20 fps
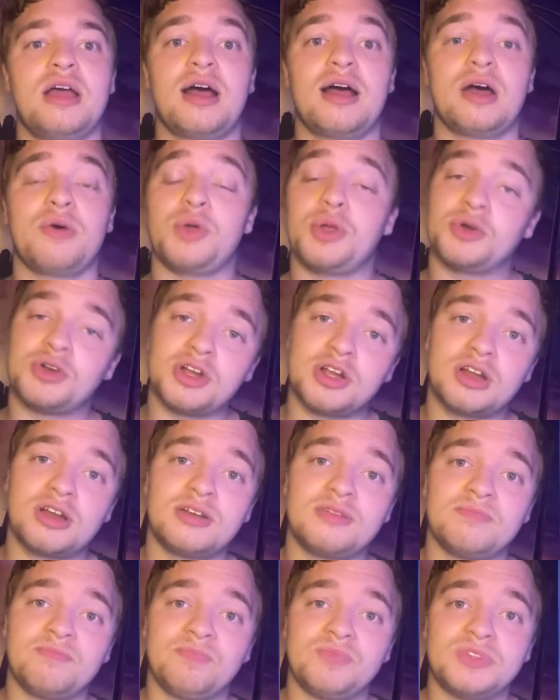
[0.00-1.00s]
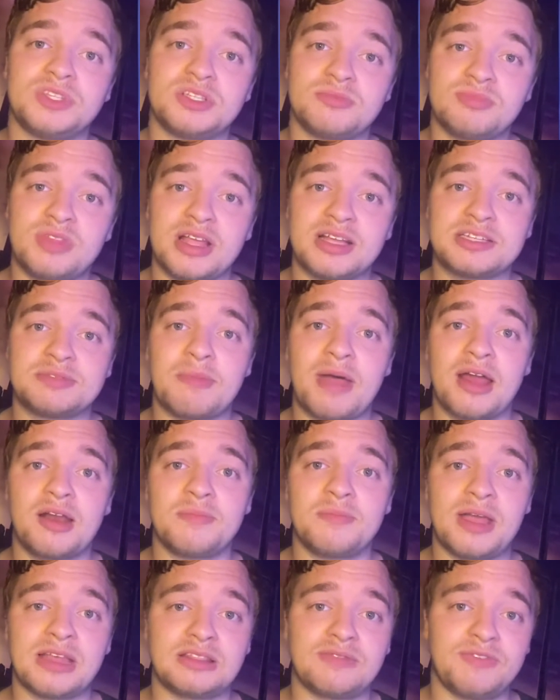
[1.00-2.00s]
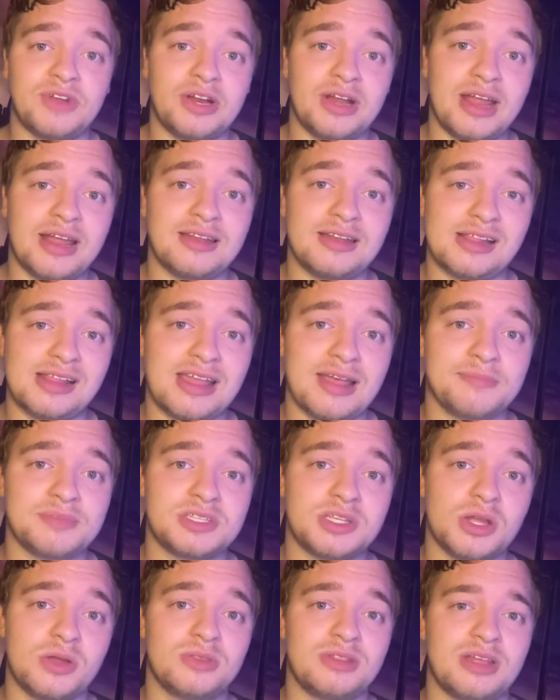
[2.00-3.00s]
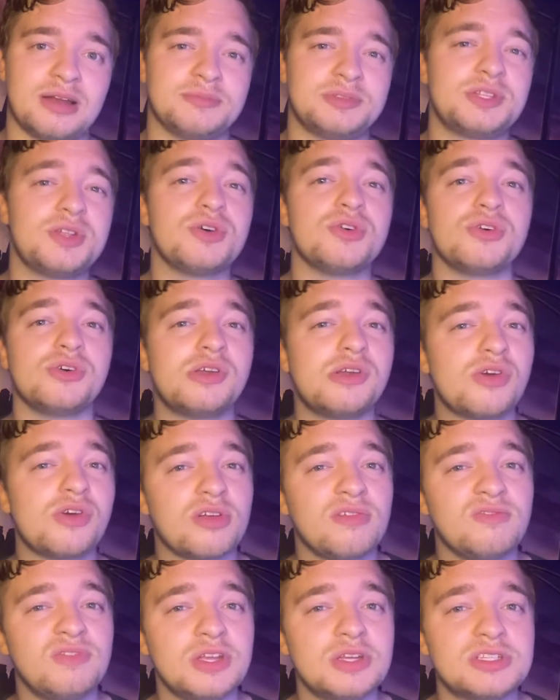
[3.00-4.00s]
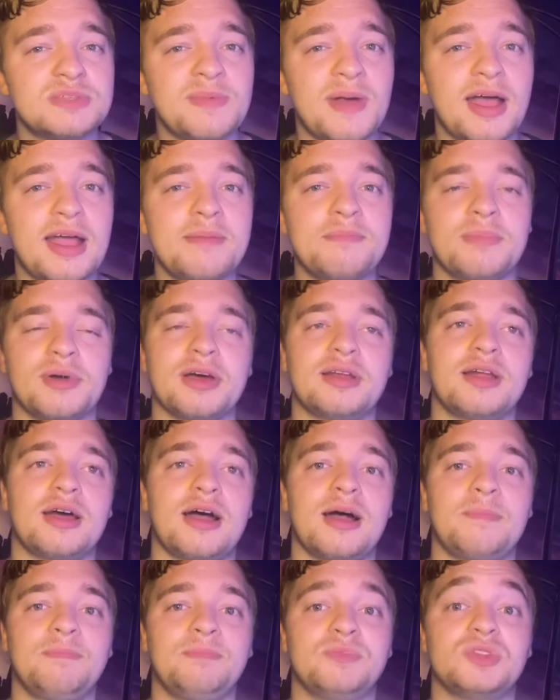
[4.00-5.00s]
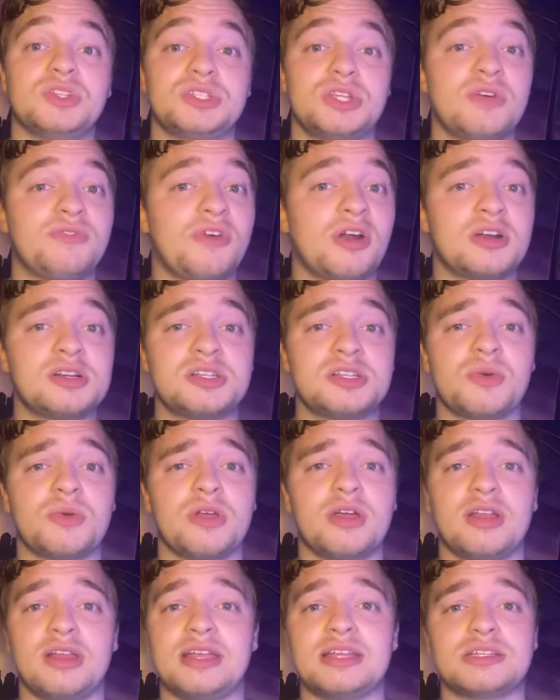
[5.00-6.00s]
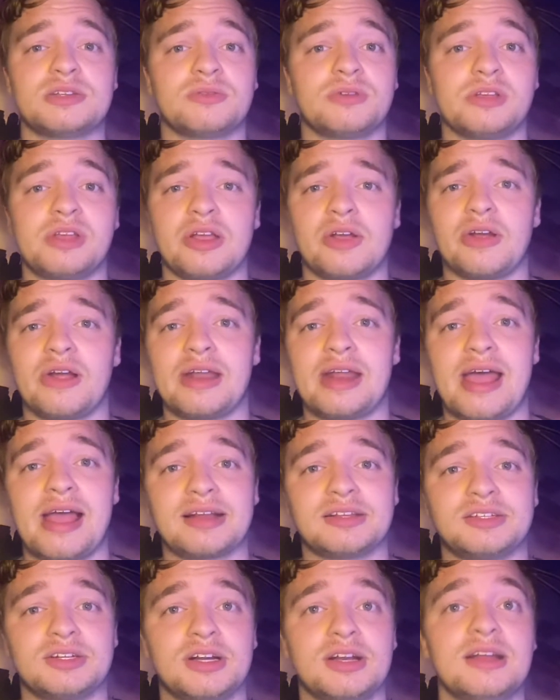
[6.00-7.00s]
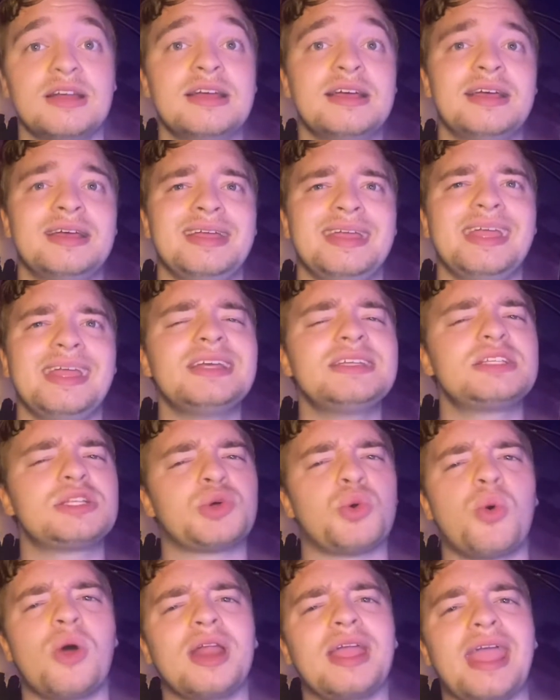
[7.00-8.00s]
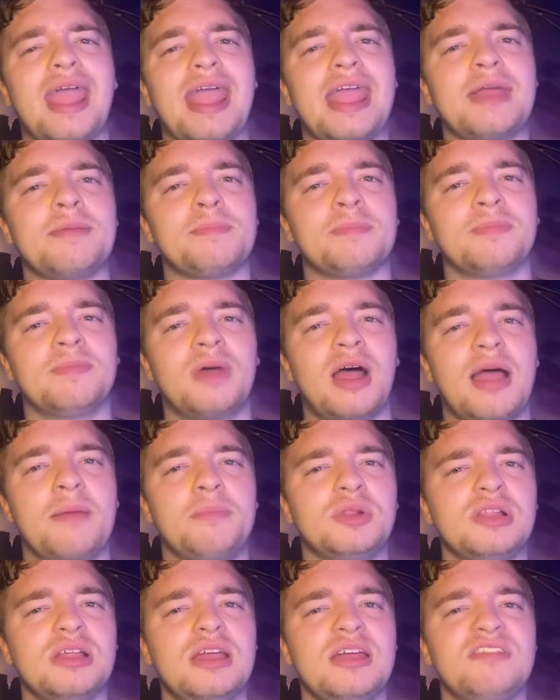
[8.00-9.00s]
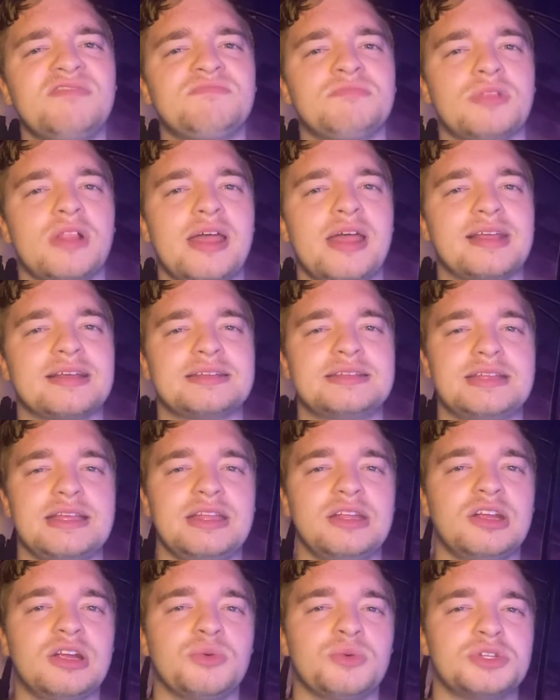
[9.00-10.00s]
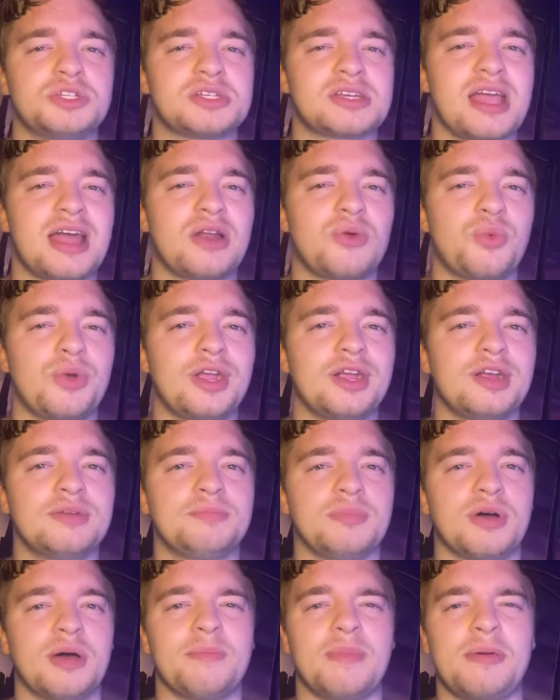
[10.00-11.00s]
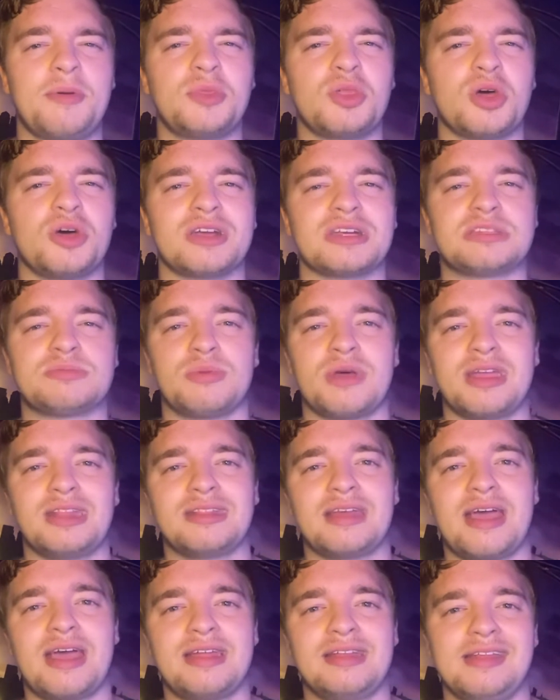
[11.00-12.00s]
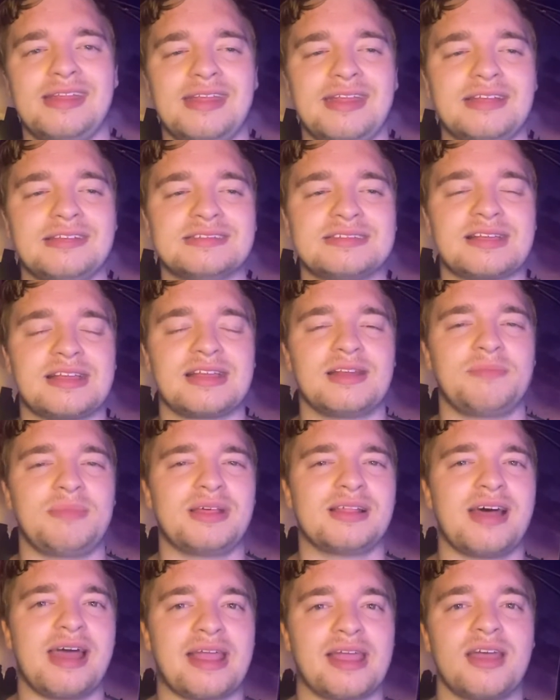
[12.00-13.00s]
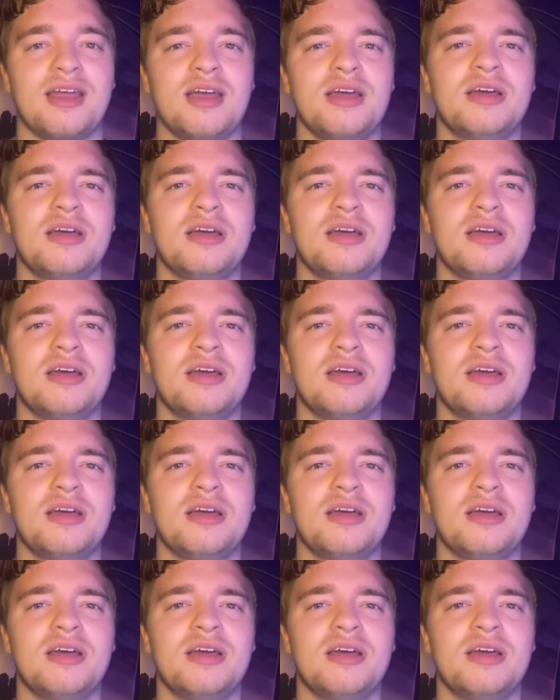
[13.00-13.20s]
We learn some things about him at the very end of the episode that I'm still a little confused by, but so far so good. He's a really great actor. He is 28, I believe, playing a senior, which is kind of weird, but maybe they'll explain that and he's going to be like,